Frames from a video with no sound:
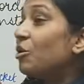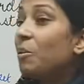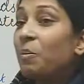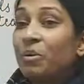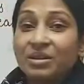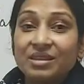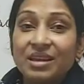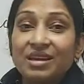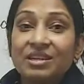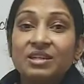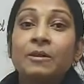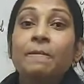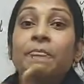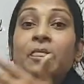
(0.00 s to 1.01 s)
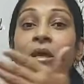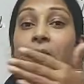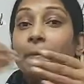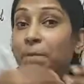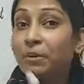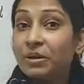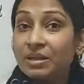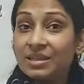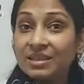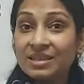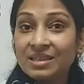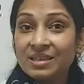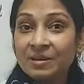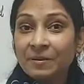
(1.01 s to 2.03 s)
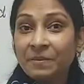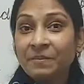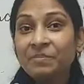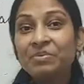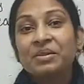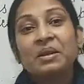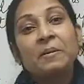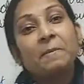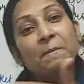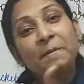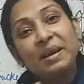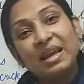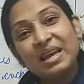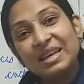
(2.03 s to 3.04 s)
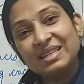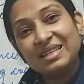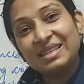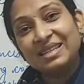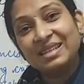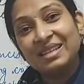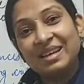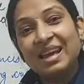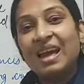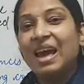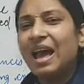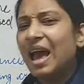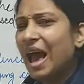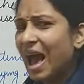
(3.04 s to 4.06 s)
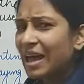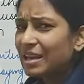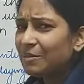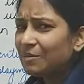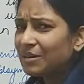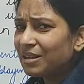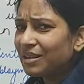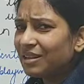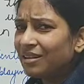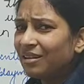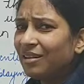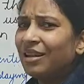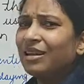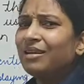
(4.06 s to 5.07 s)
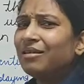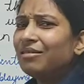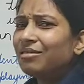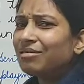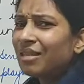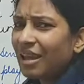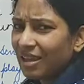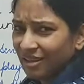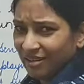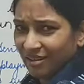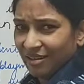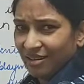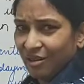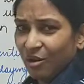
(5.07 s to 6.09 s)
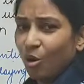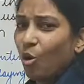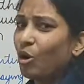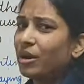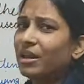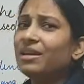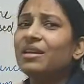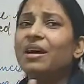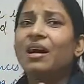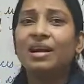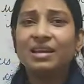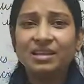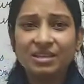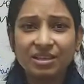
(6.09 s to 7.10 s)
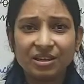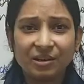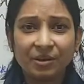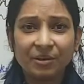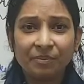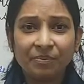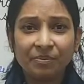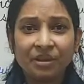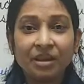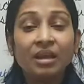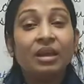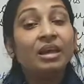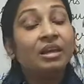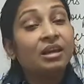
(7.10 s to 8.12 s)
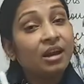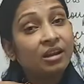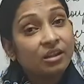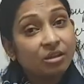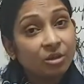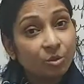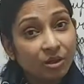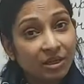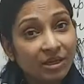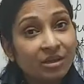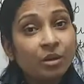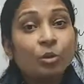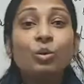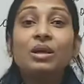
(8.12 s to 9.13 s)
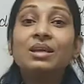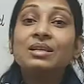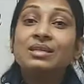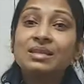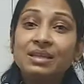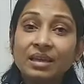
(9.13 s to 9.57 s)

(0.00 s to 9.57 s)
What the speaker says: represent a person, place, animal, thing or an idea. In other words, we can